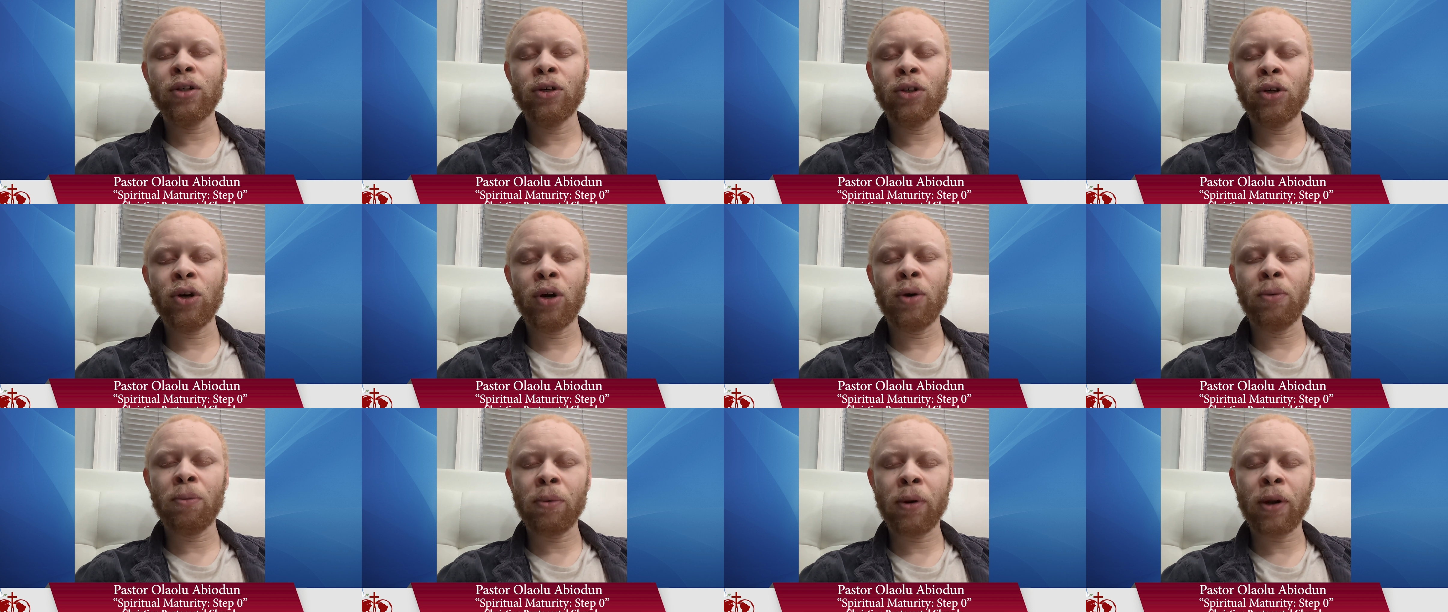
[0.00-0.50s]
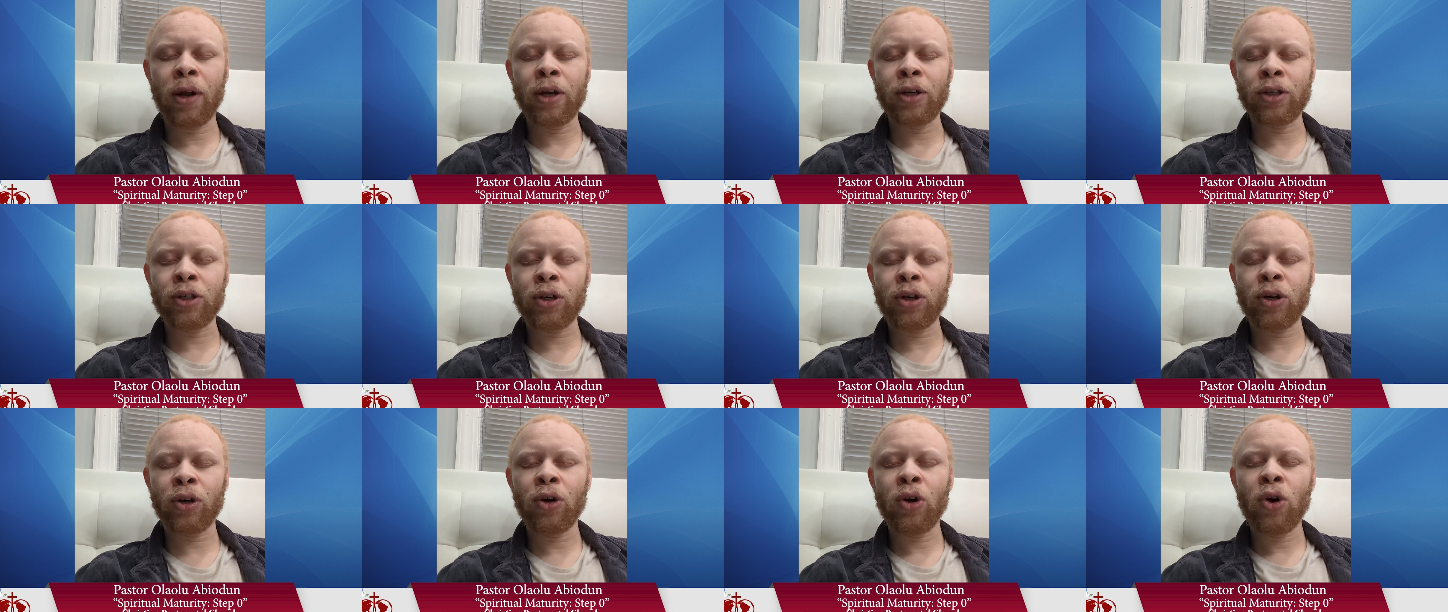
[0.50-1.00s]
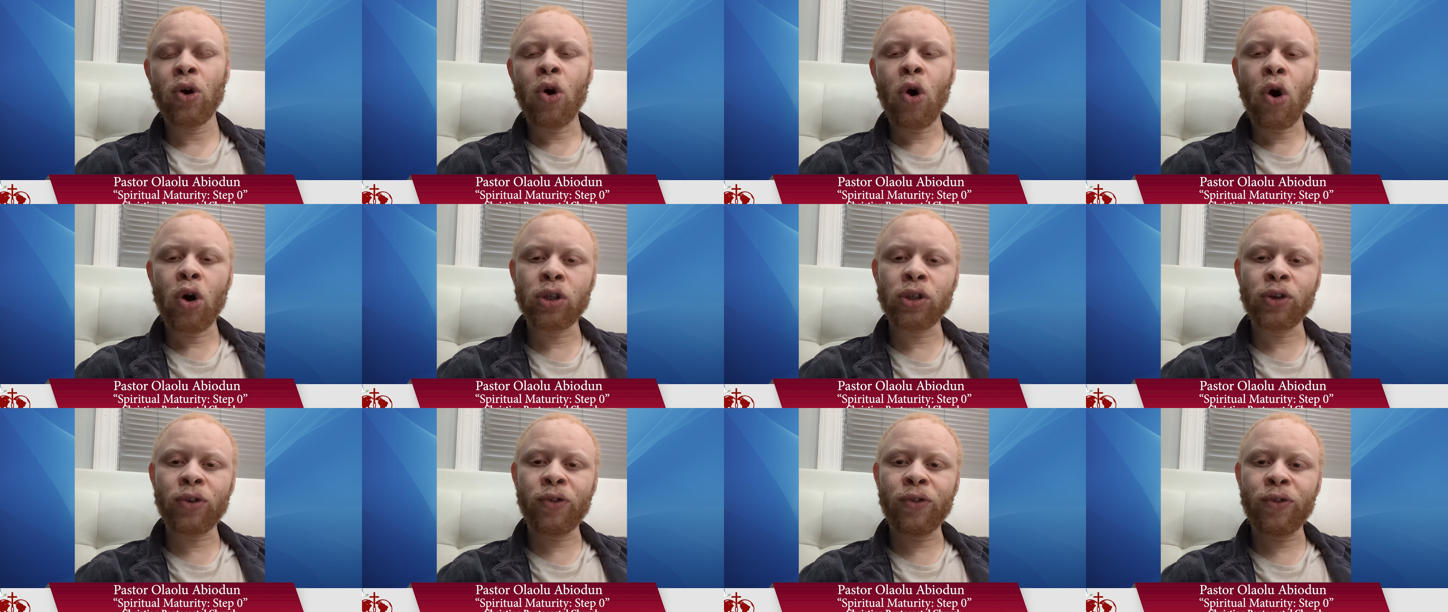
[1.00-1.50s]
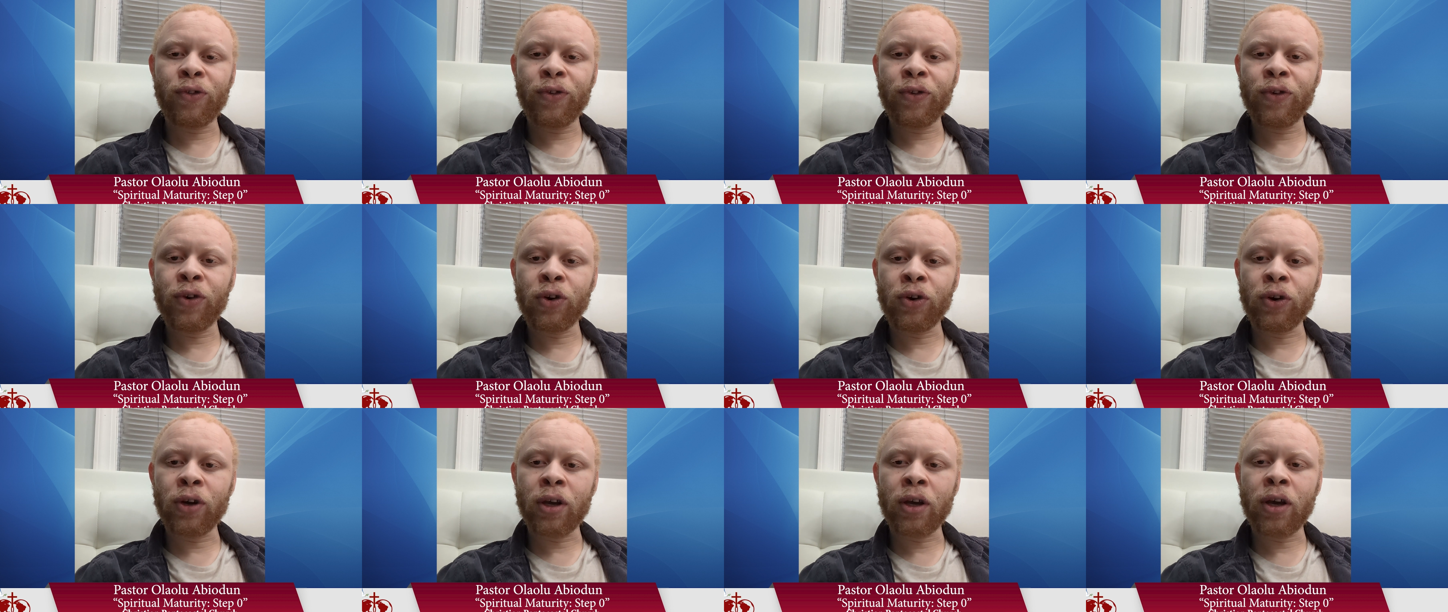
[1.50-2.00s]
good pleasure, or to
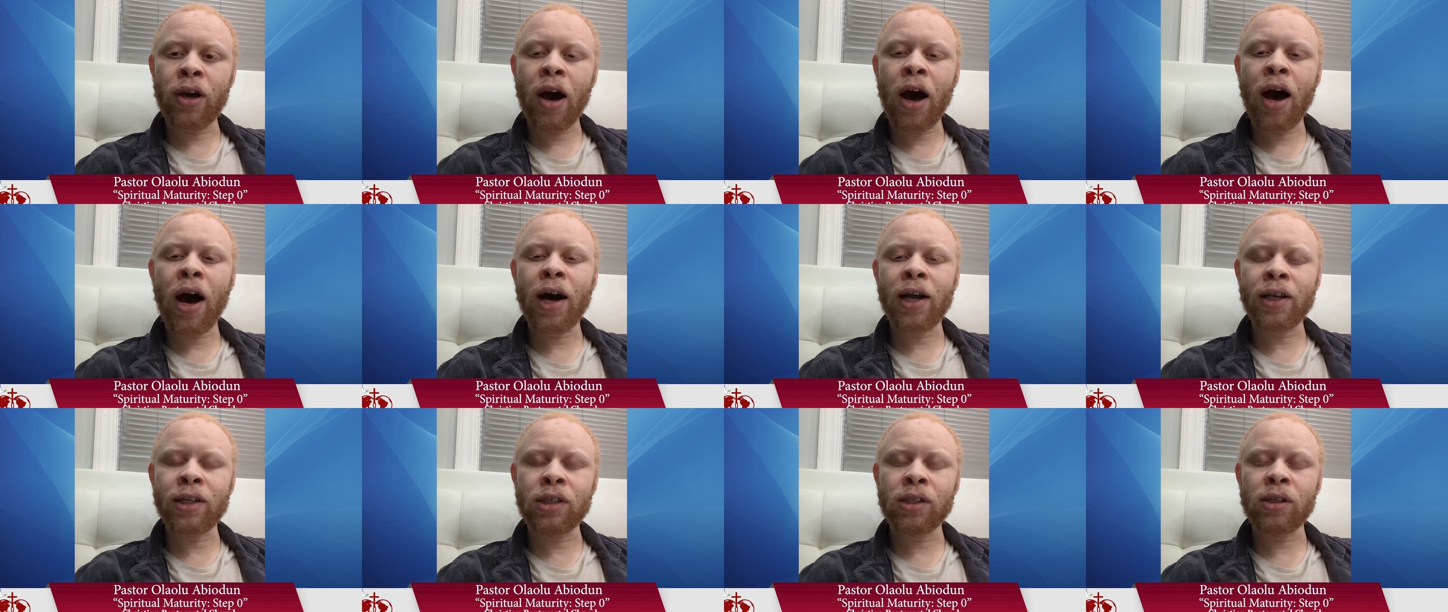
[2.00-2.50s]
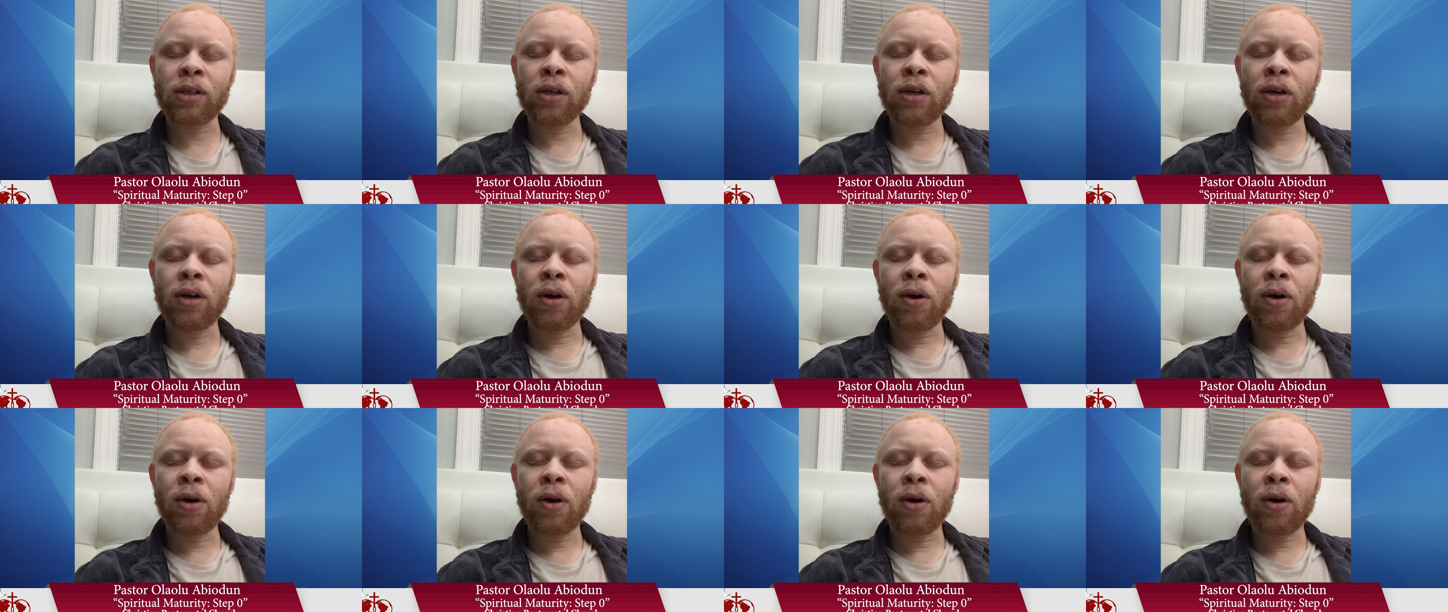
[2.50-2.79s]
fulfill God's